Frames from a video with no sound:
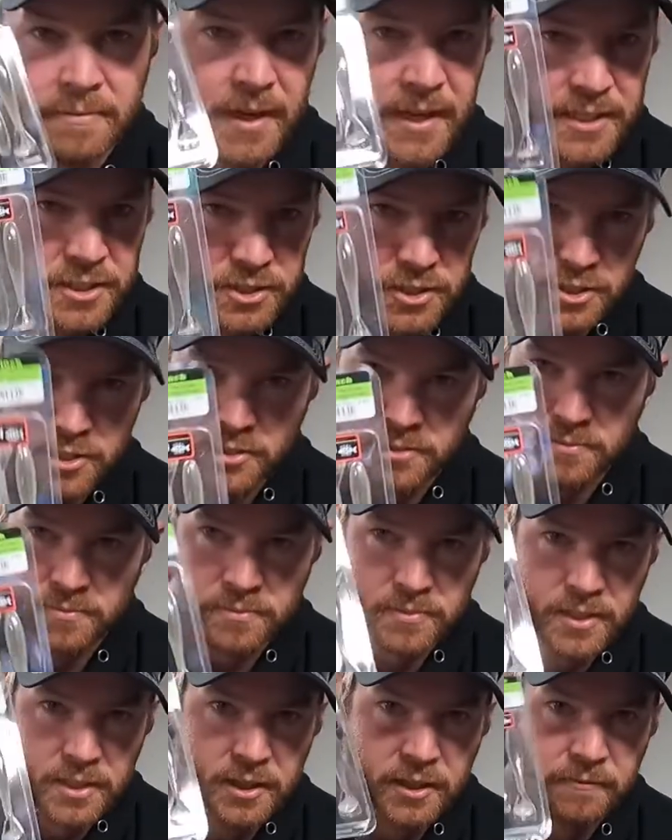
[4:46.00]
And that's just
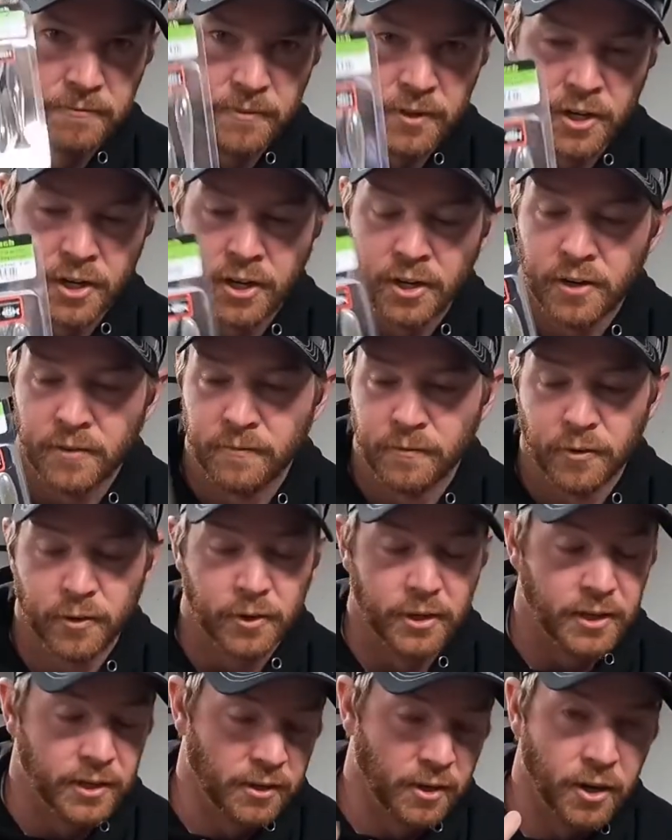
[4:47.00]
in the fall
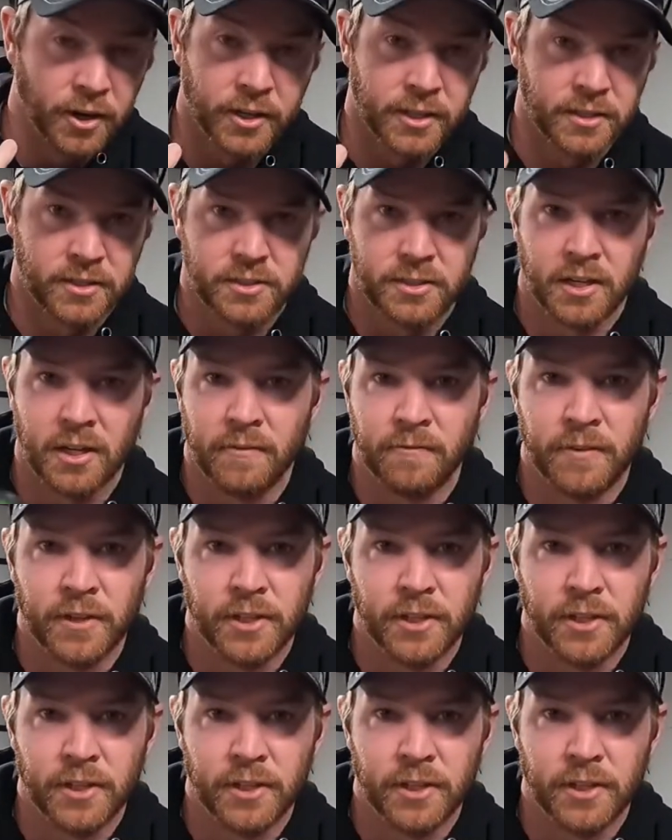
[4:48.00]
for Arkansas